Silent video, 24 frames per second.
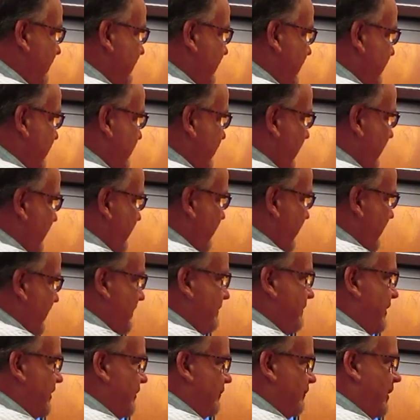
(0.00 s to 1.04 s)
I mean, has
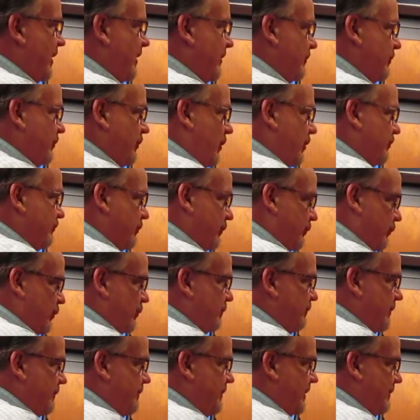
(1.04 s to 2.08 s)
anybody ran across a
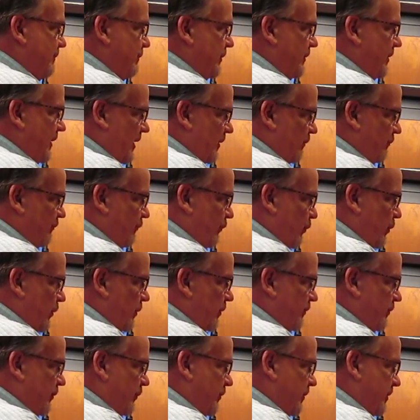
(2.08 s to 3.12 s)
group of people that's
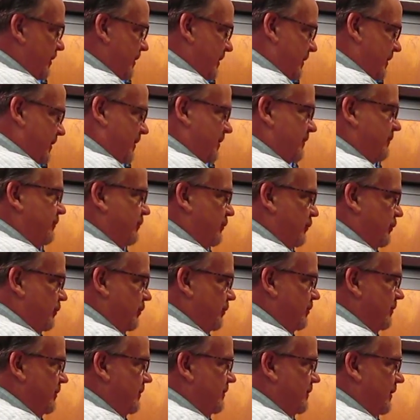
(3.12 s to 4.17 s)
for turning it
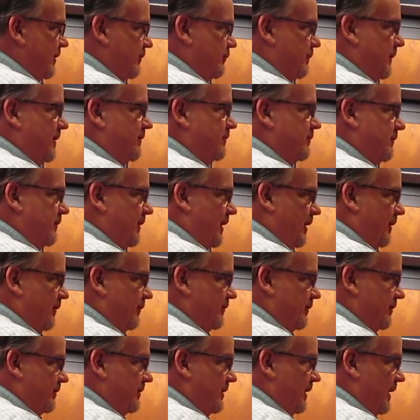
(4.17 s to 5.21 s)
into expensive
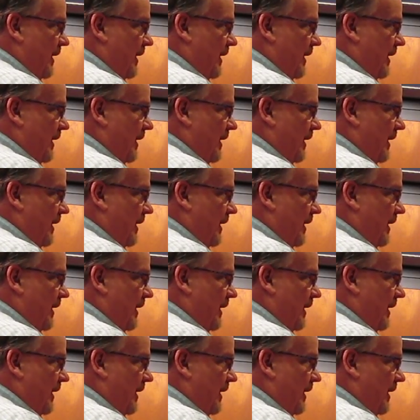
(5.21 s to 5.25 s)
housing?